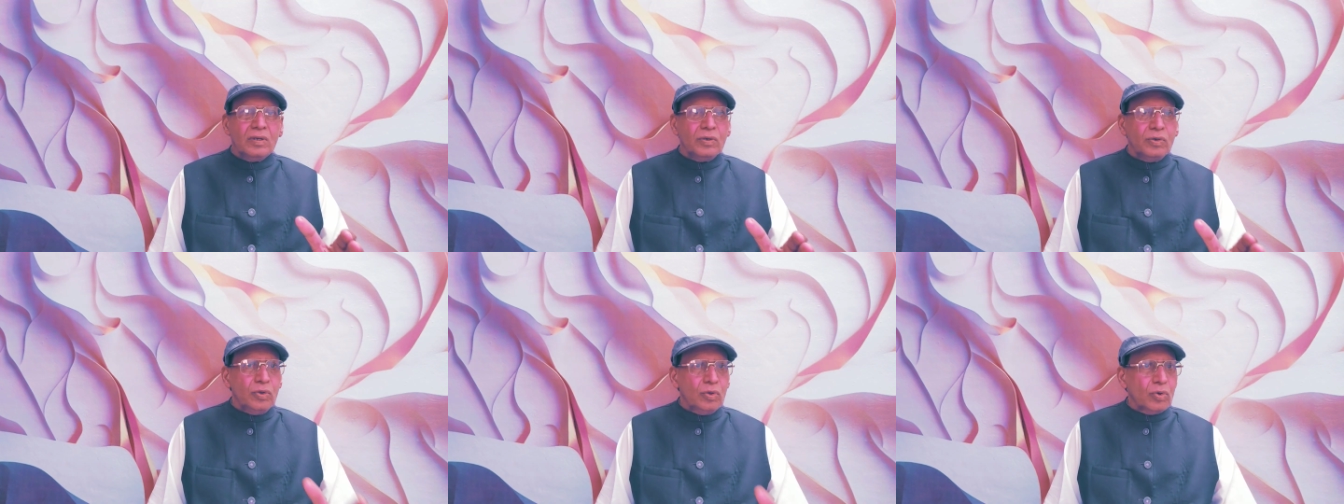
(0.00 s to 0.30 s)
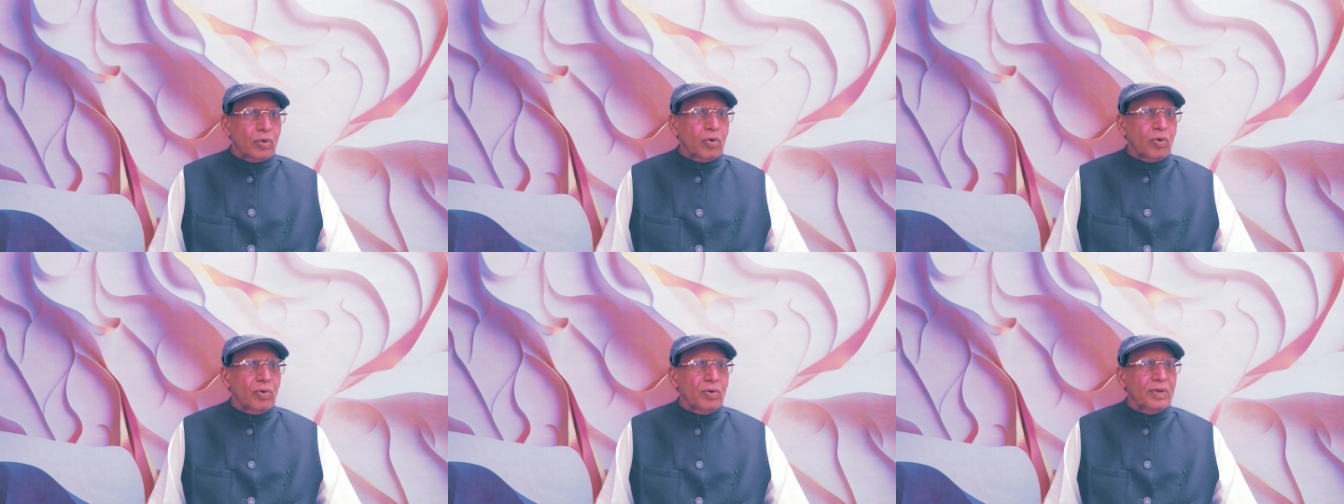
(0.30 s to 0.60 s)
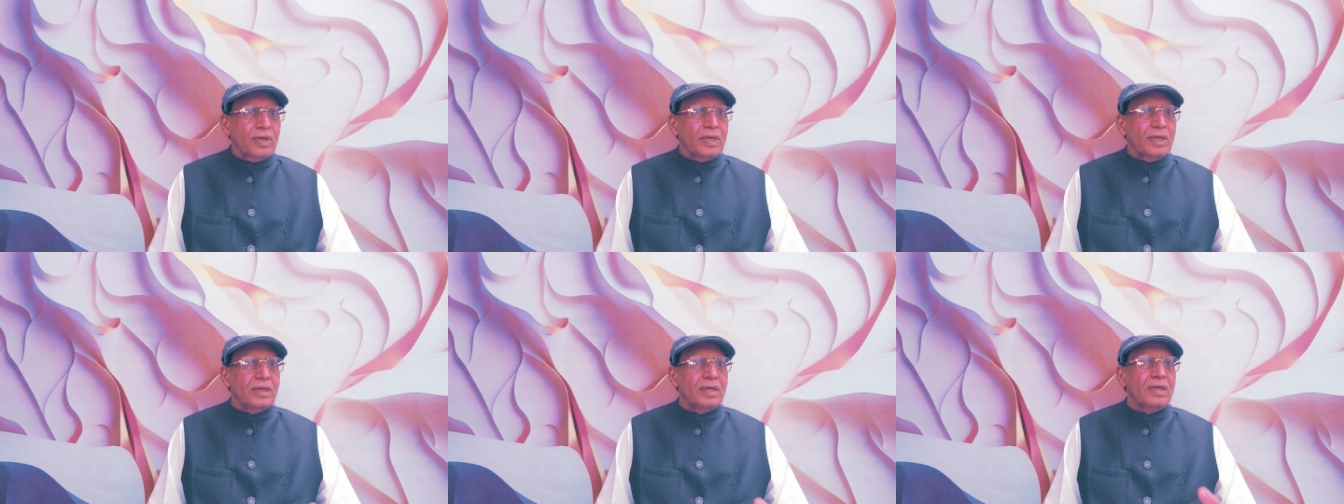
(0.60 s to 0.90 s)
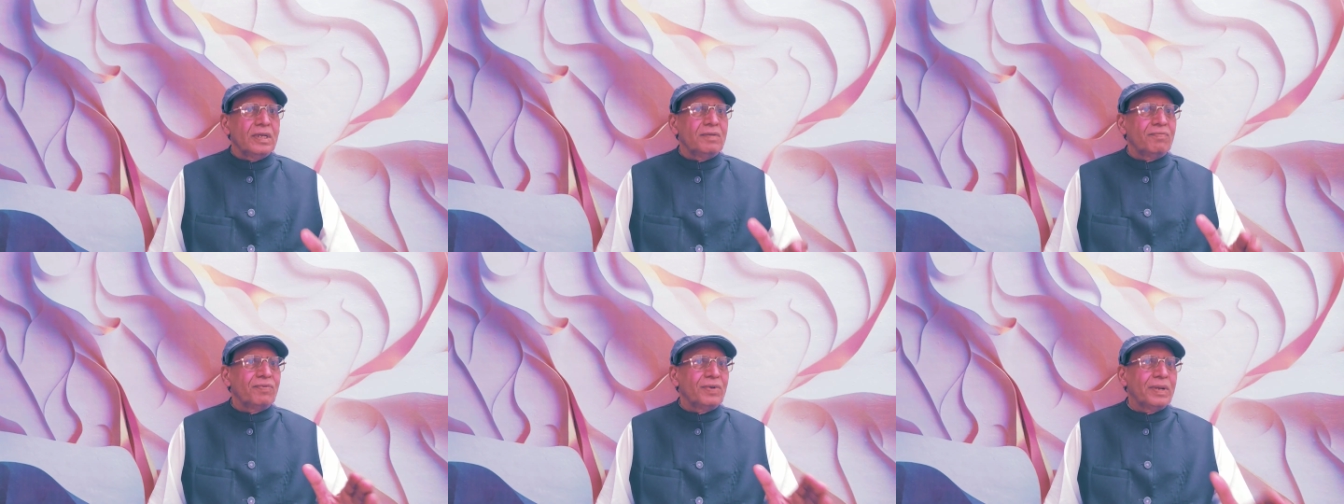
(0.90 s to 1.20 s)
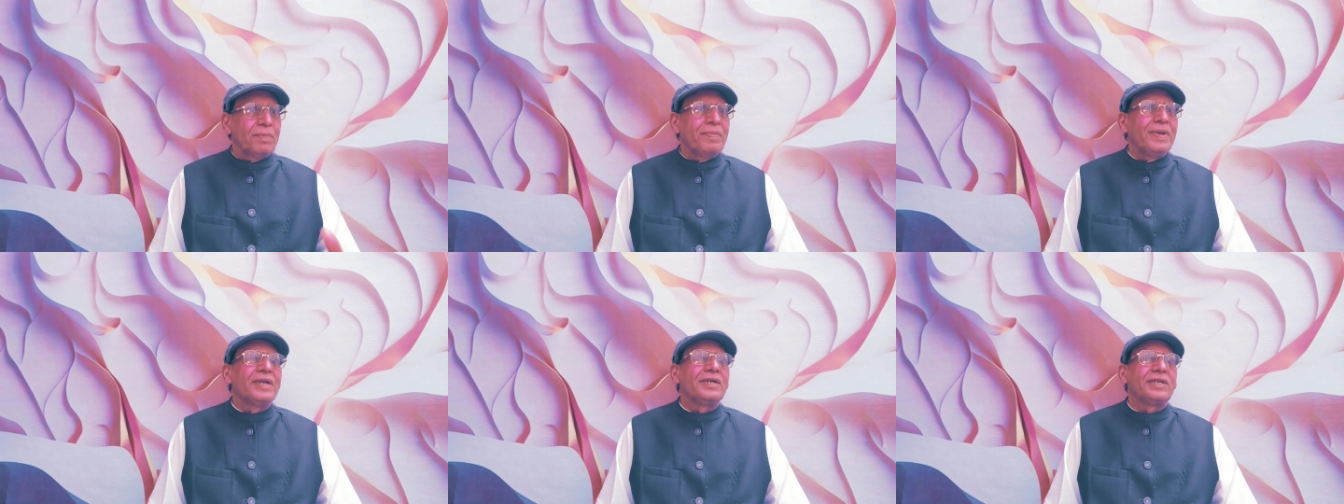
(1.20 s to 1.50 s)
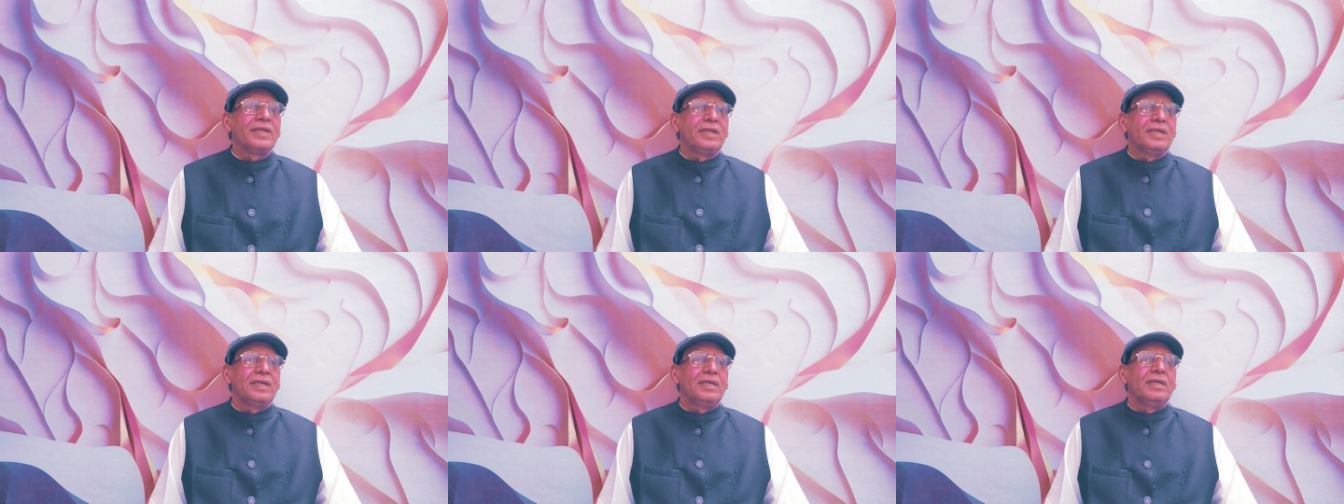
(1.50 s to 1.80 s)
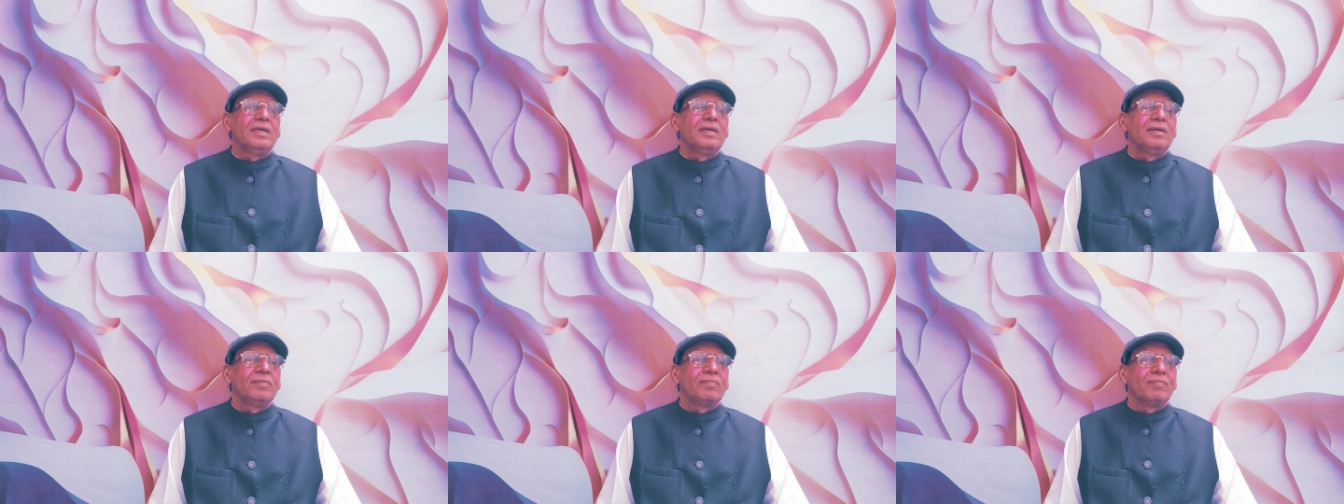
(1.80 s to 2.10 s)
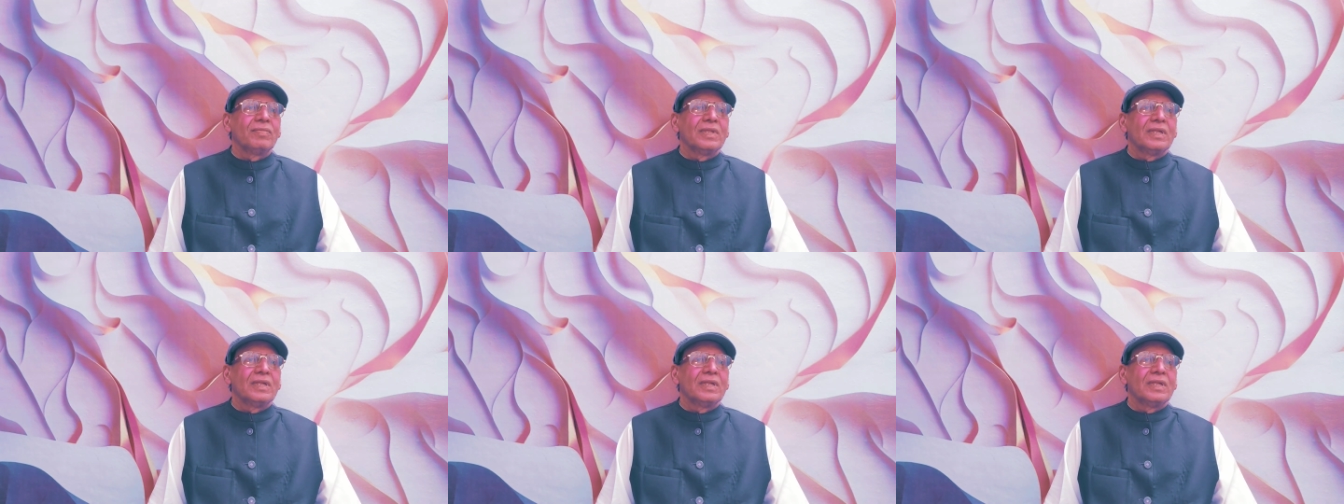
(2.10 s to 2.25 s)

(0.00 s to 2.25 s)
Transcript: neuroinflammatory